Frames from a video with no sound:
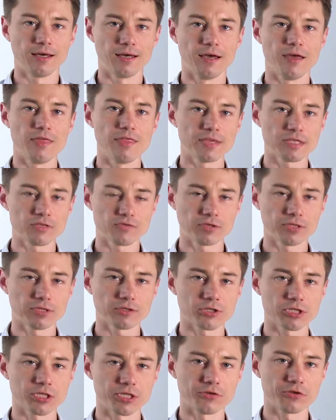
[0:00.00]
In this video
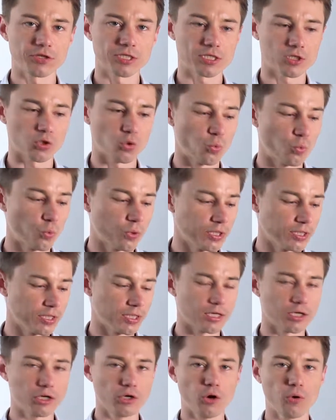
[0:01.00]
series,
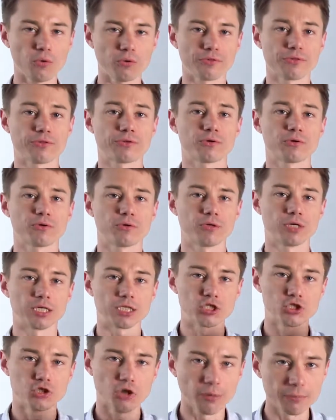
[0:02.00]
we go through
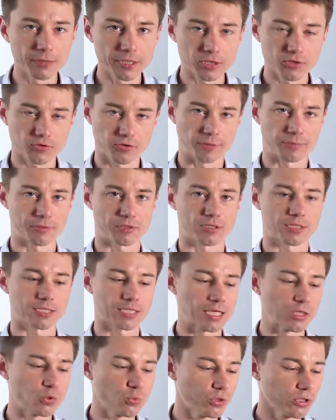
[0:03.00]
job descriptions
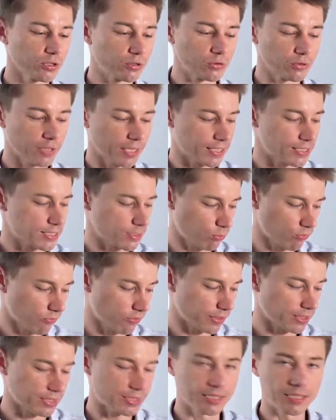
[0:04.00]
and we look at some of
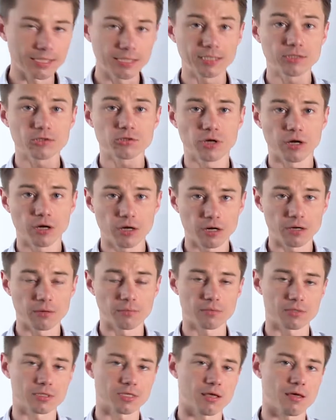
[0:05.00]
the key
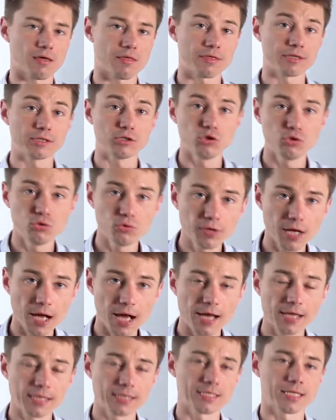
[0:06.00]
terms that you
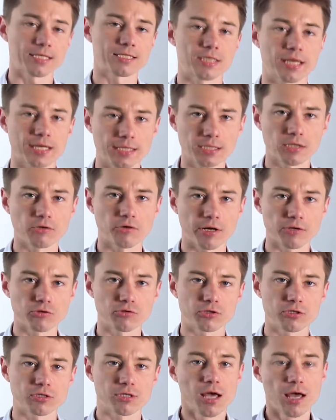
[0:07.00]
guys as technical
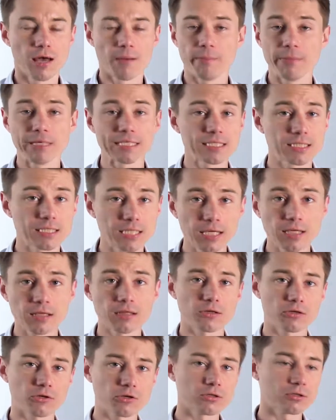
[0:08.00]
recruiters may
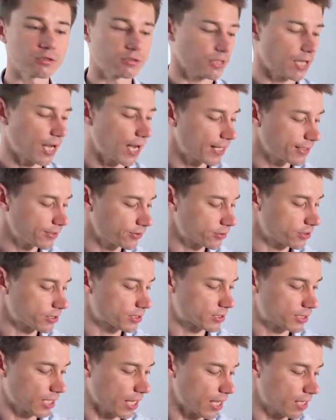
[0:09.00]
still not
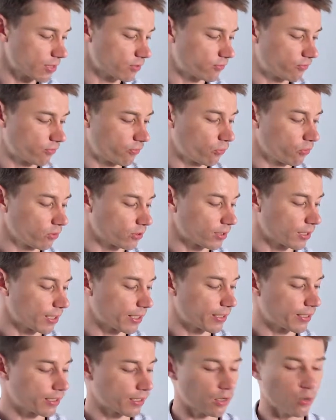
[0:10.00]
understand fully,
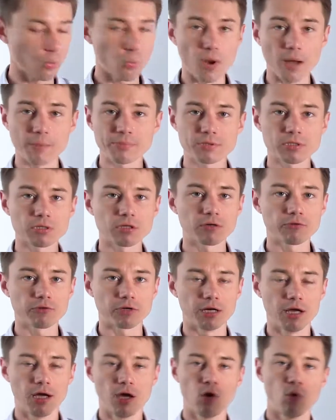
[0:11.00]
like a web
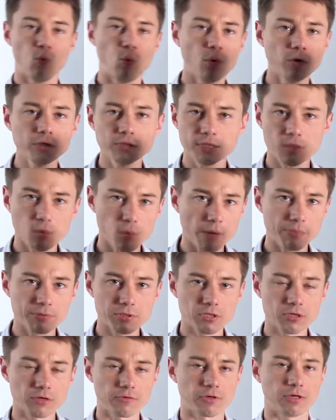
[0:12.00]
server. What is a web
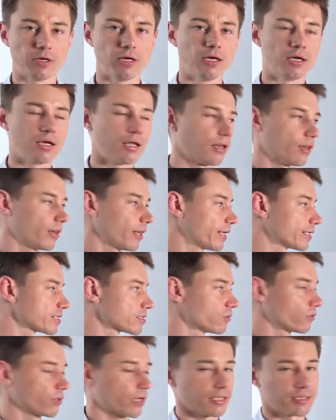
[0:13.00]
server? Let's
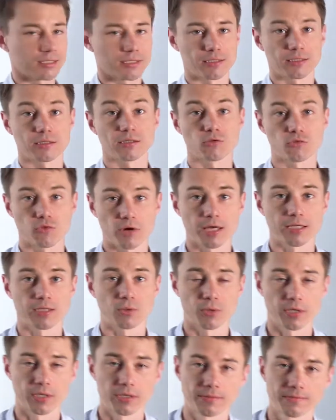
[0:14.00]
look at it right
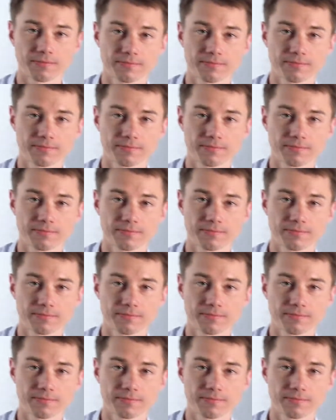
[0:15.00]
away.